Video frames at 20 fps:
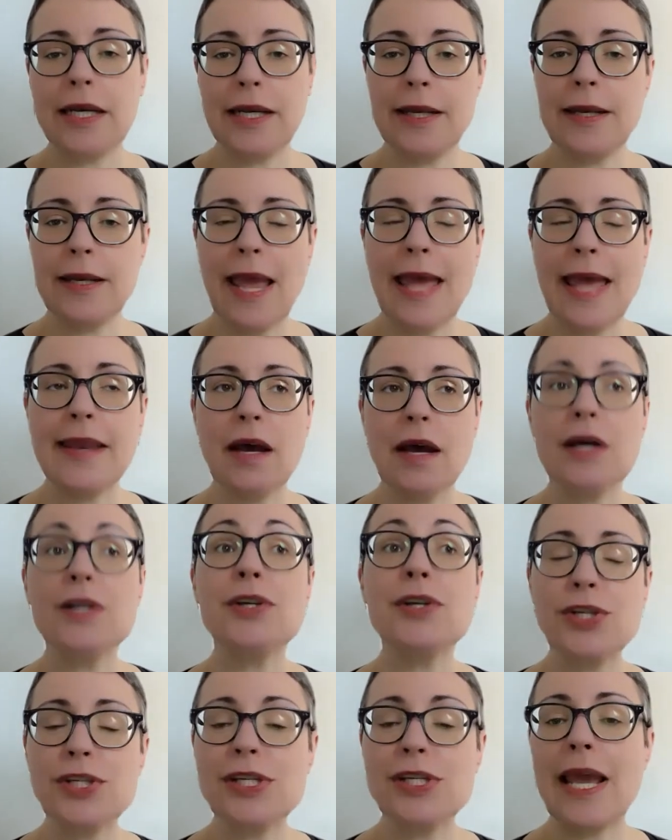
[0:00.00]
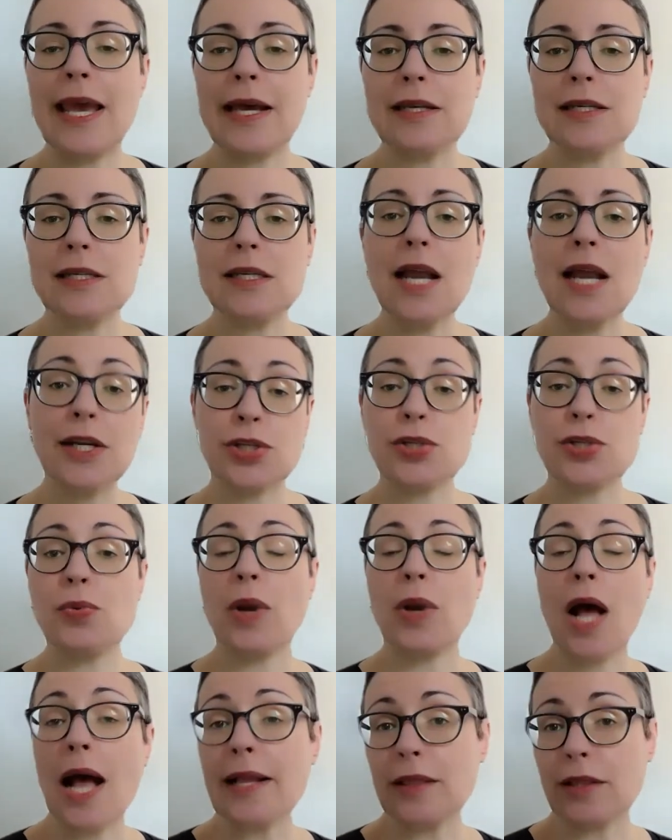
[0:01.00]
it and understand not just
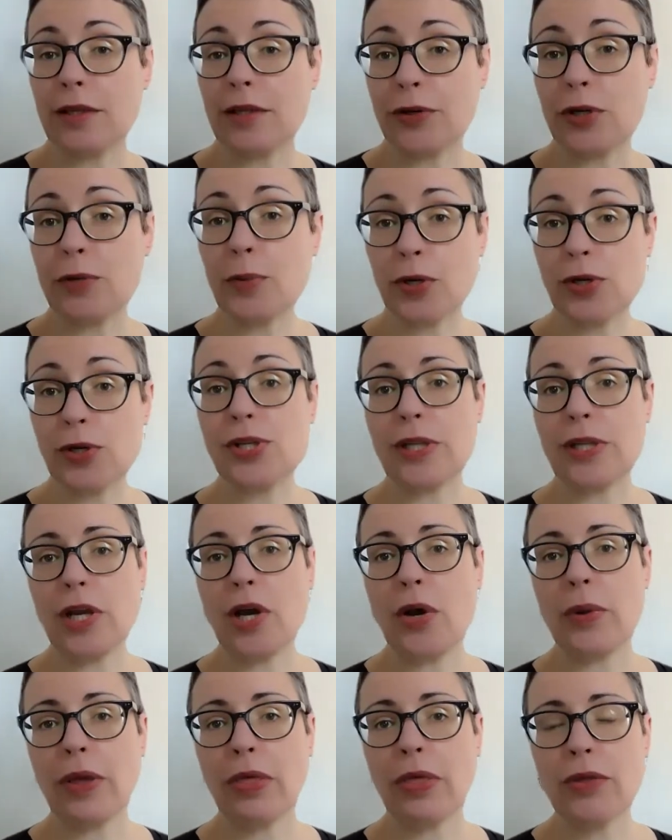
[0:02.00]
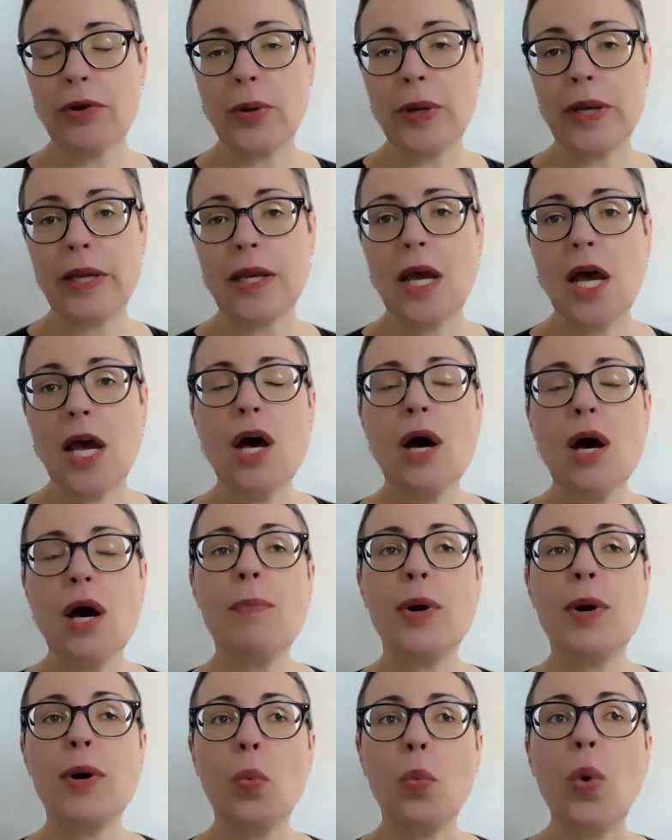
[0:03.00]
what I learned personally going through it,
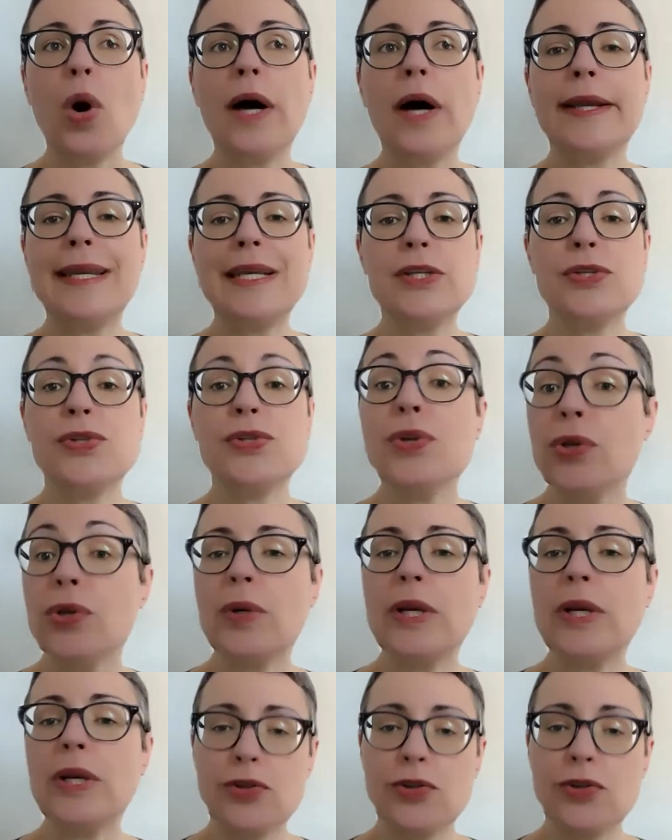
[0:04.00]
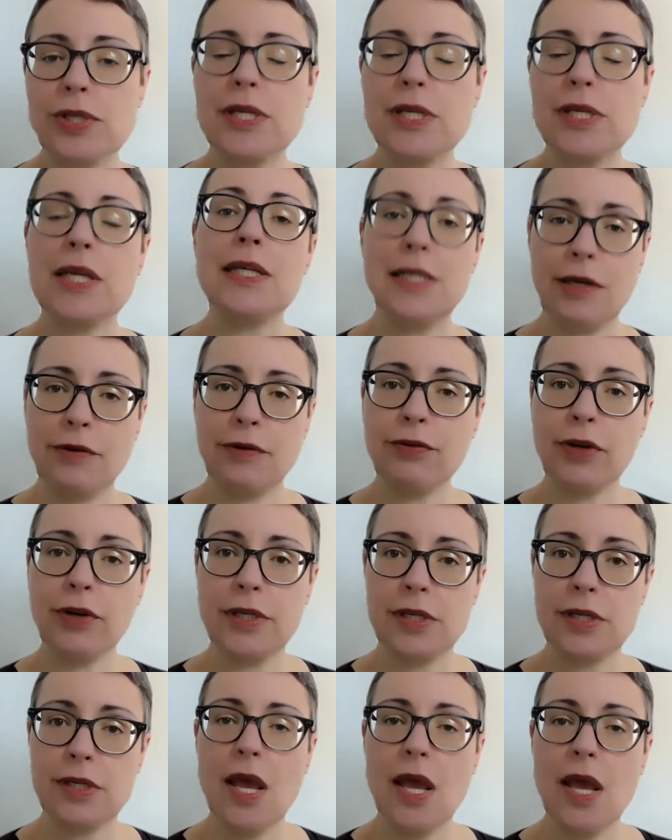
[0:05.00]
but what is new and interesting and
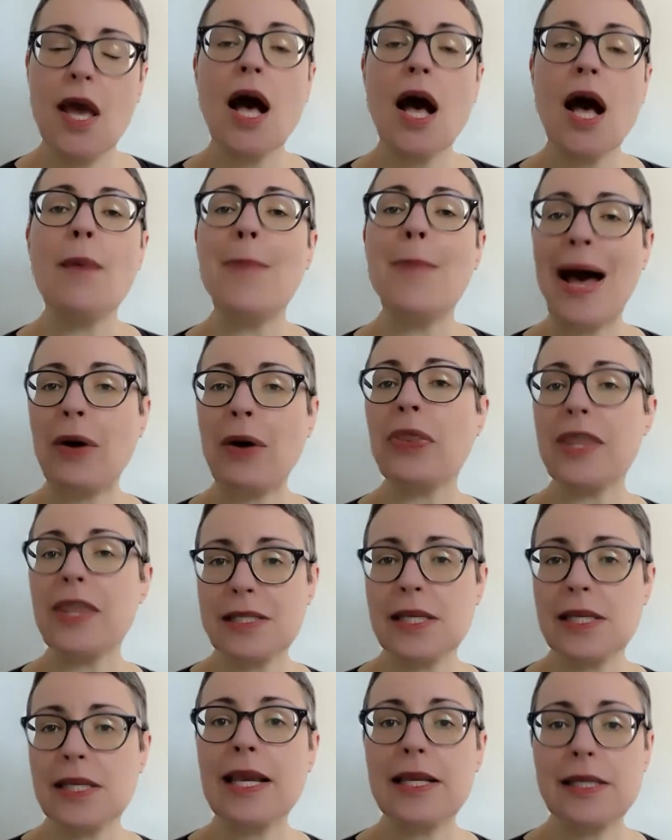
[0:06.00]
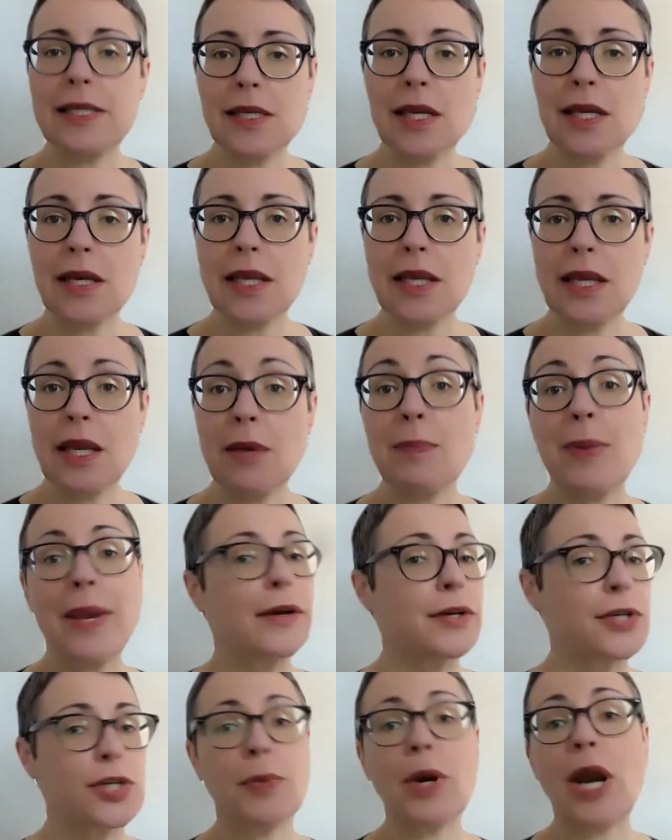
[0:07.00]
different about this case study
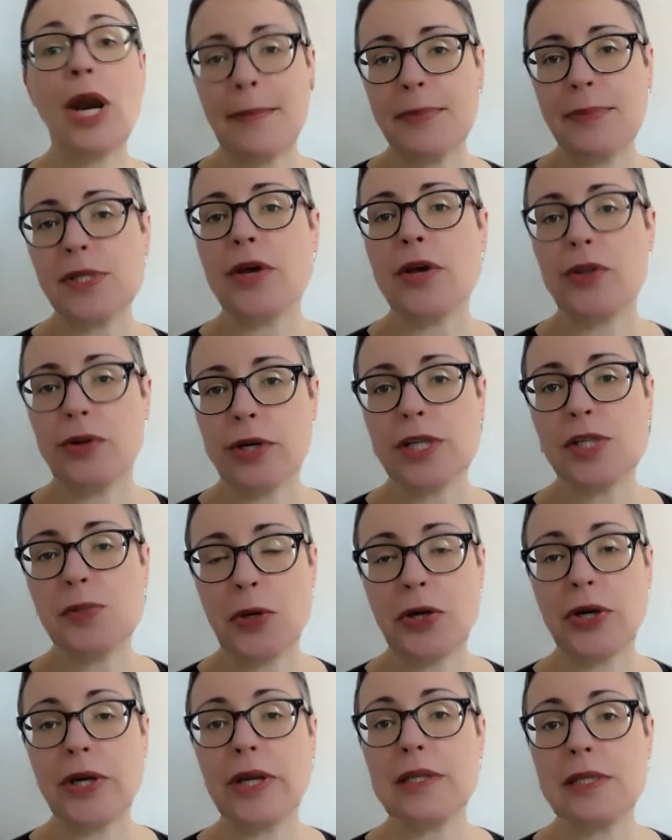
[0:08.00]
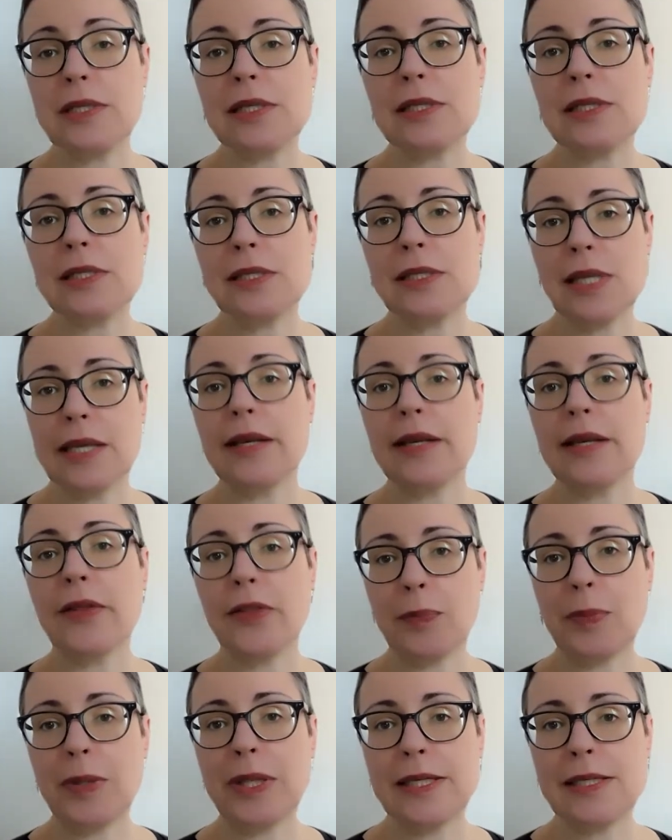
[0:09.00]
compared to perhaps other experiences in
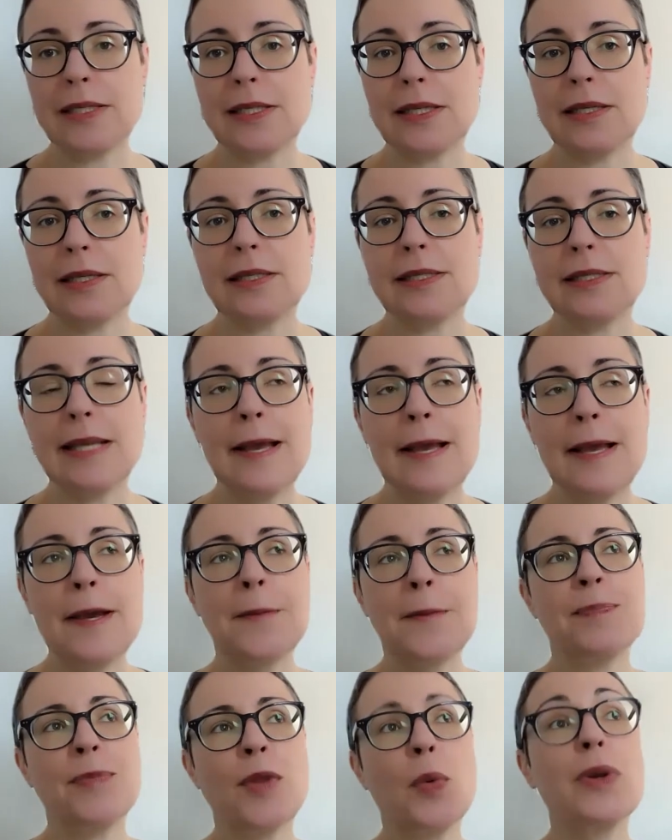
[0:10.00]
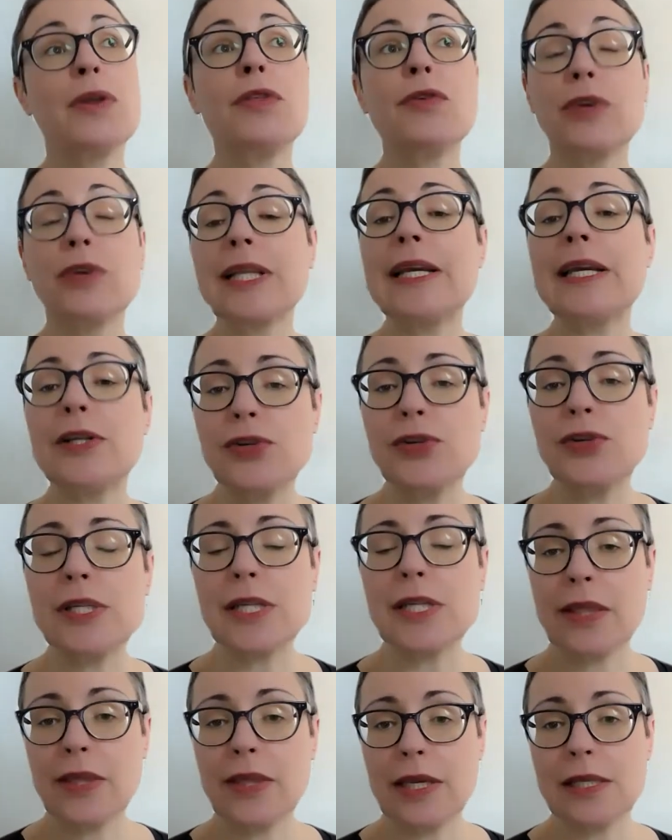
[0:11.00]
other places. One of the really
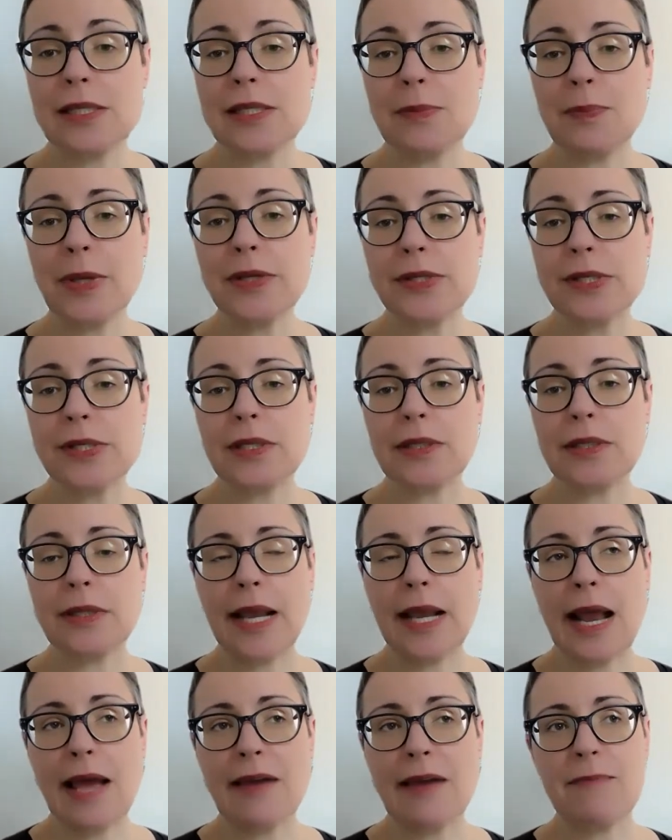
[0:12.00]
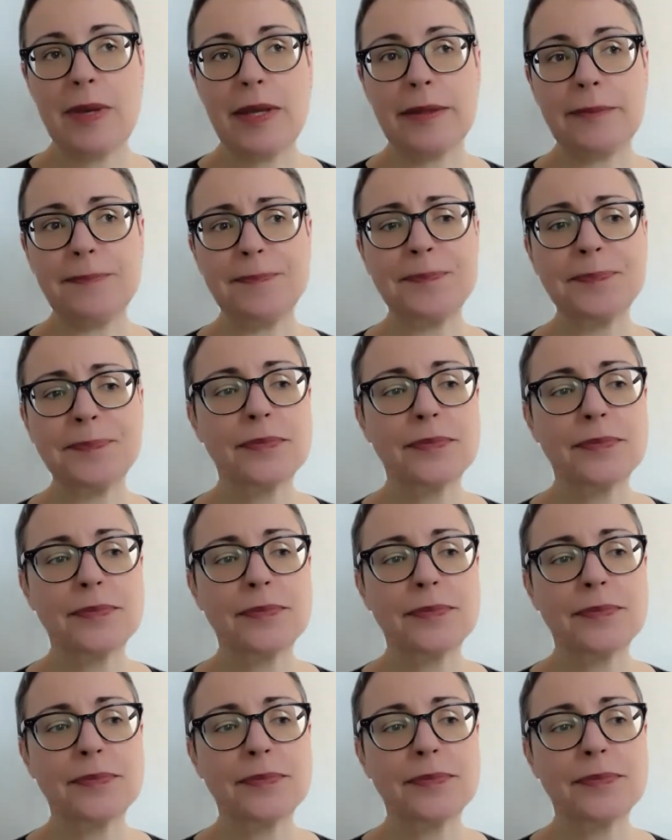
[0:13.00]
interesting things in Pilsen that I've been